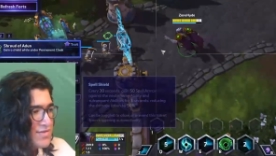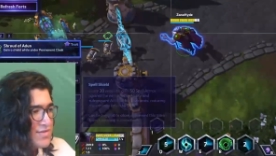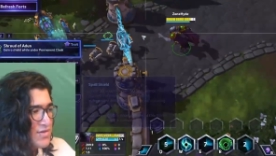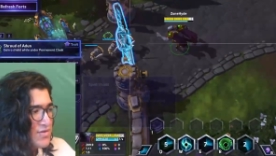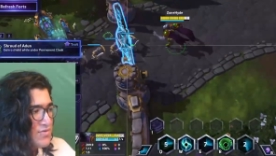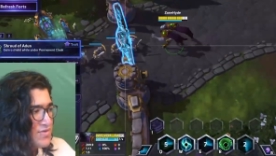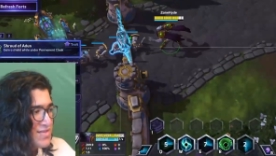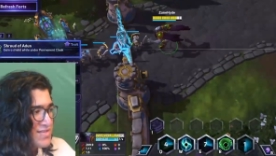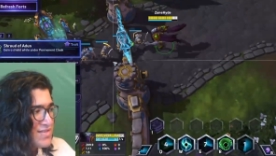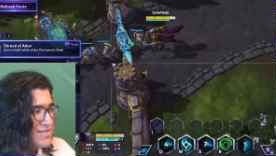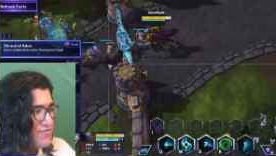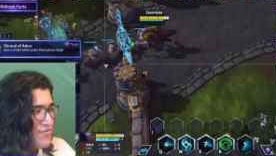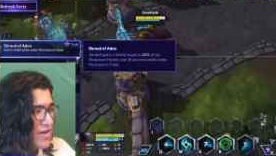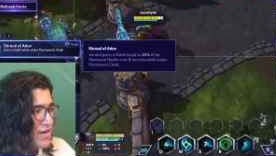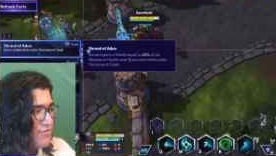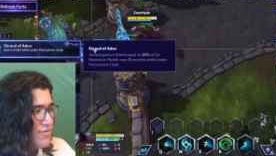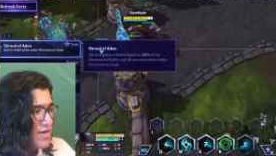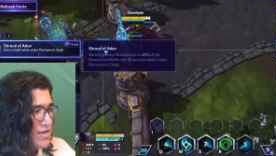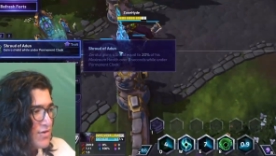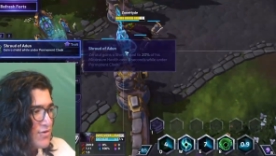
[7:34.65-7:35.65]
So this is
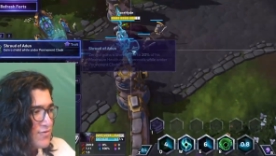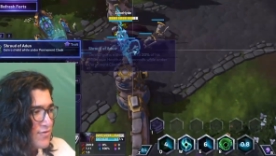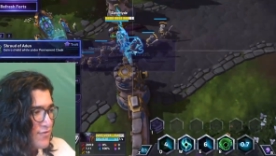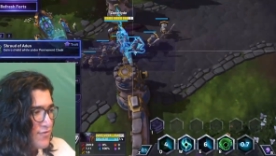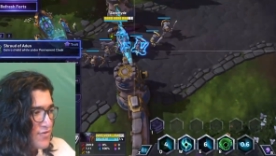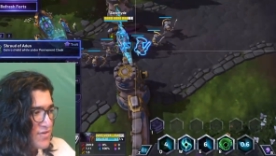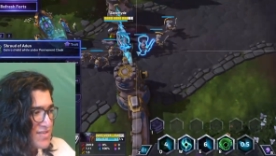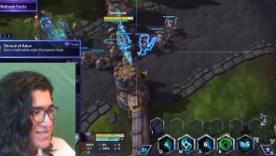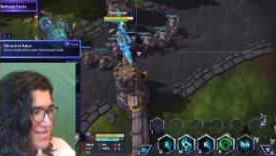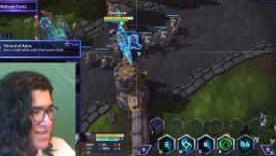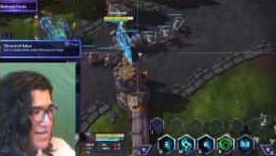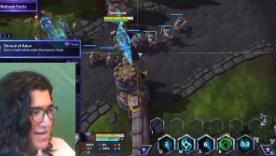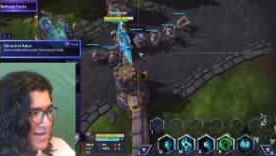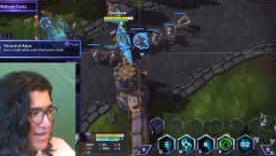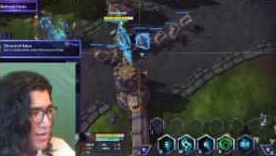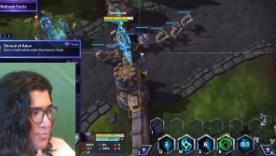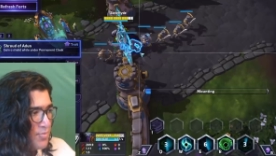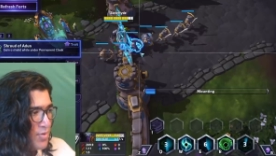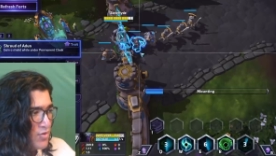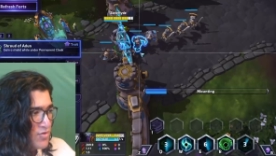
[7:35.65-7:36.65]
very, very useful for this in and
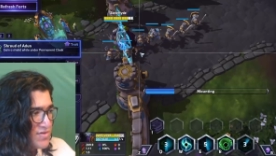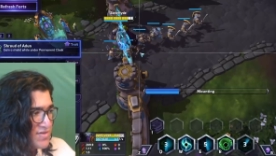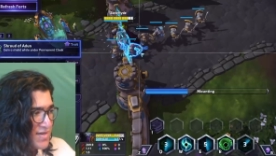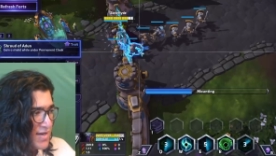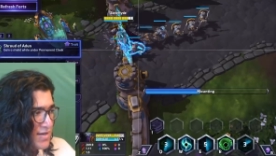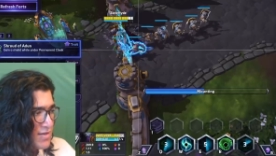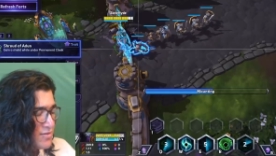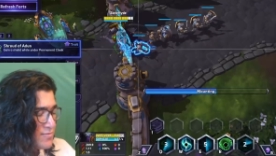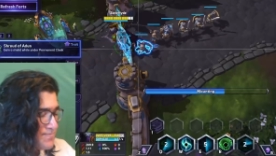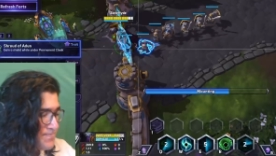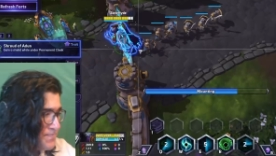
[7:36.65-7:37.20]
out poke style.